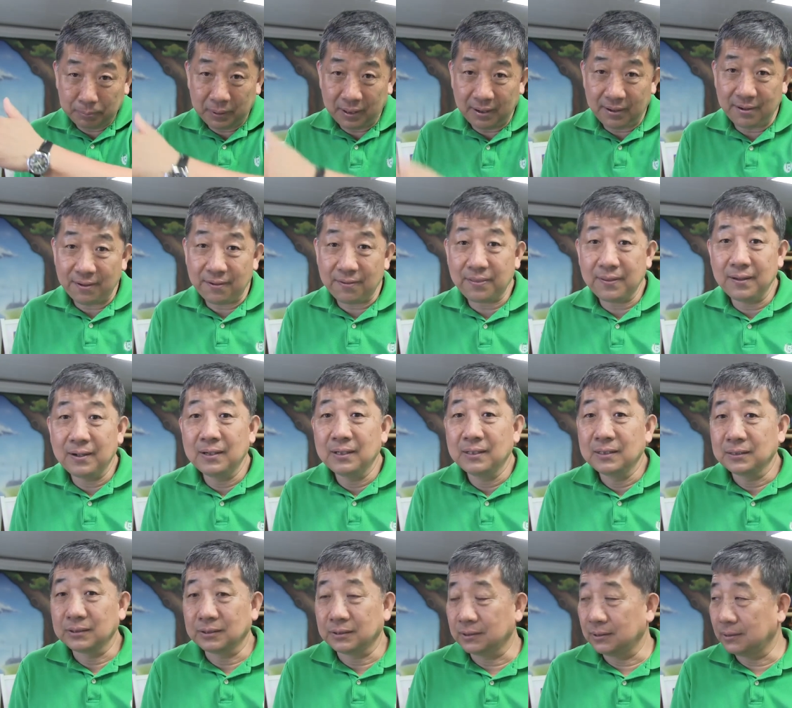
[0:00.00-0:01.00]
path.
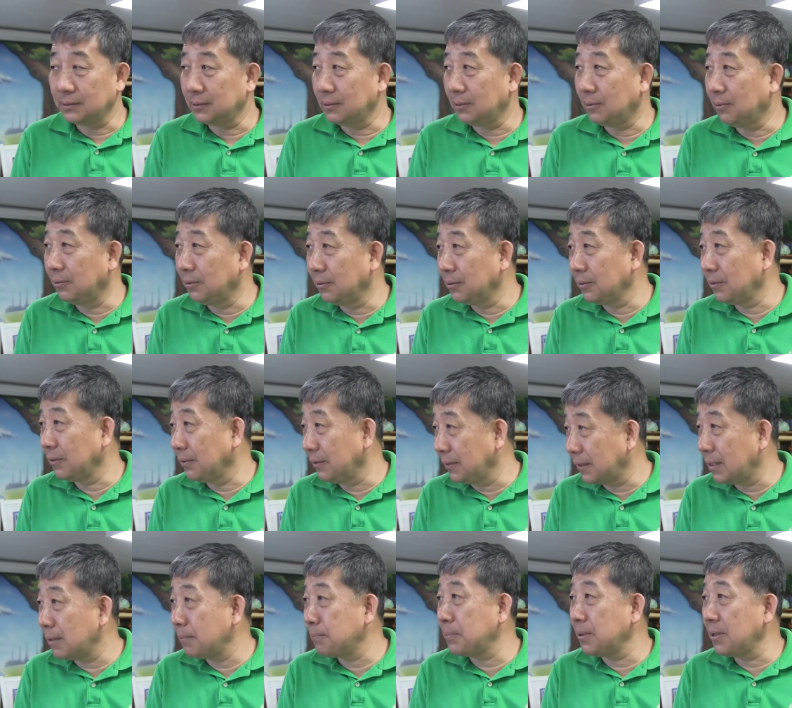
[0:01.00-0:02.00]
So on
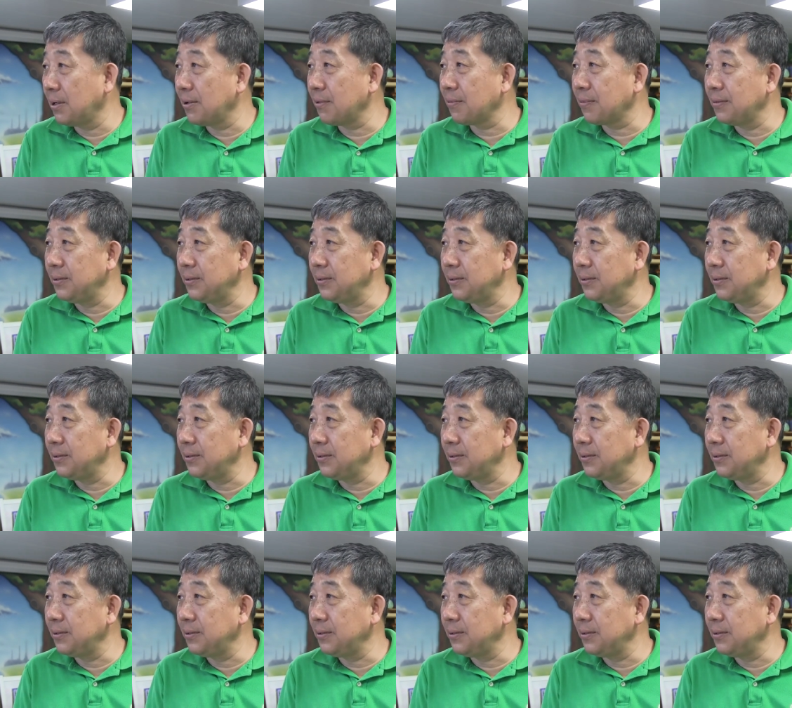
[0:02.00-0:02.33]
that path,